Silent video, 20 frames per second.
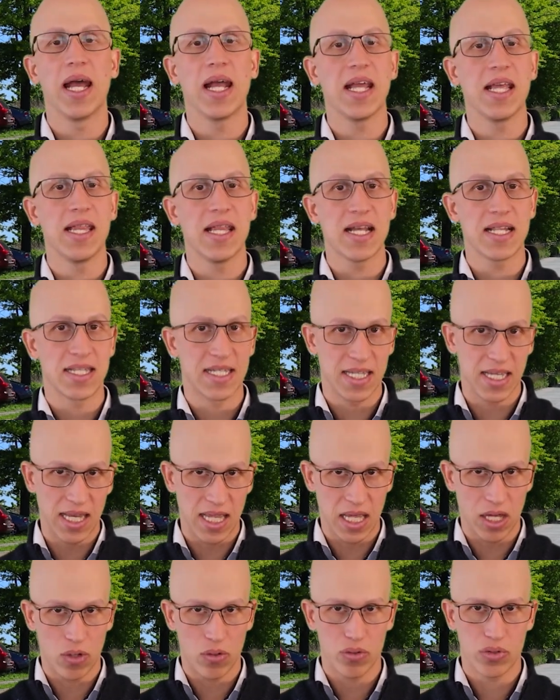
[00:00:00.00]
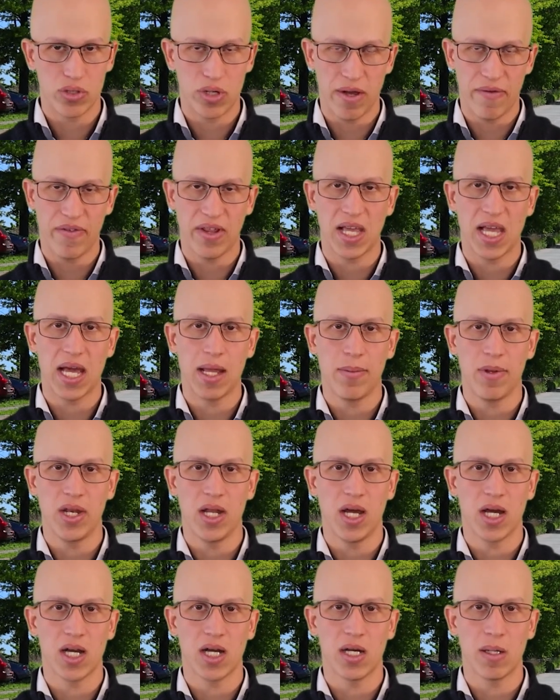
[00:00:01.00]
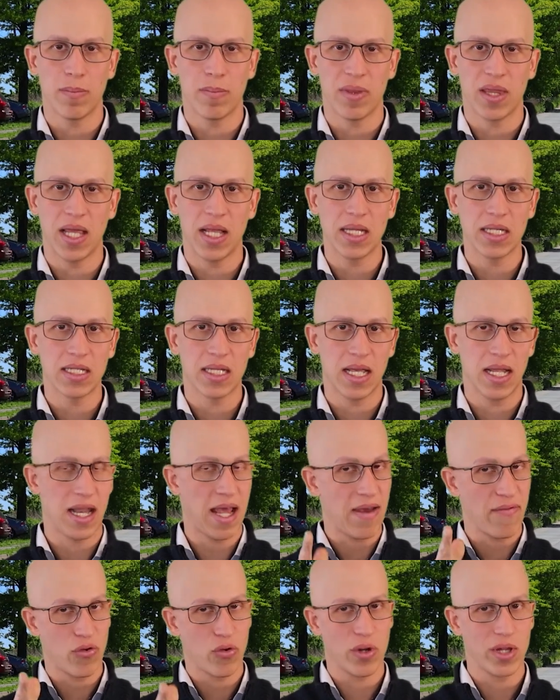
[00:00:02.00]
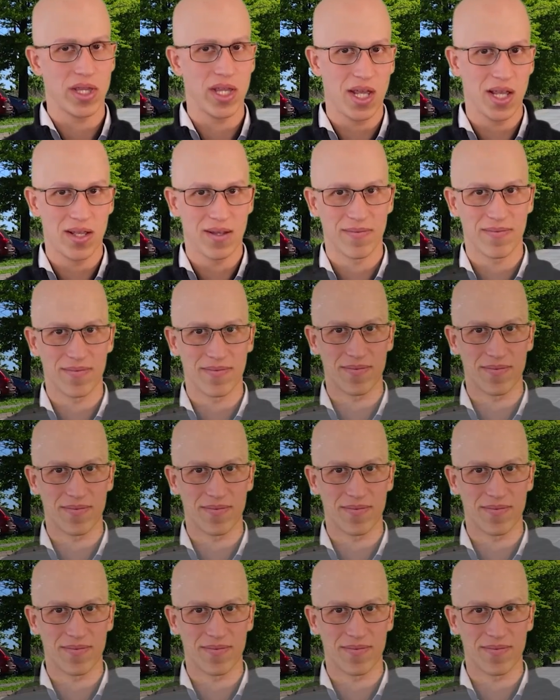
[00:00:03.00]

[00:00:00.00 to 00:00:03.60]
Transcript: Again, that's cdldrivingacademy.com. Thanks and have a great day.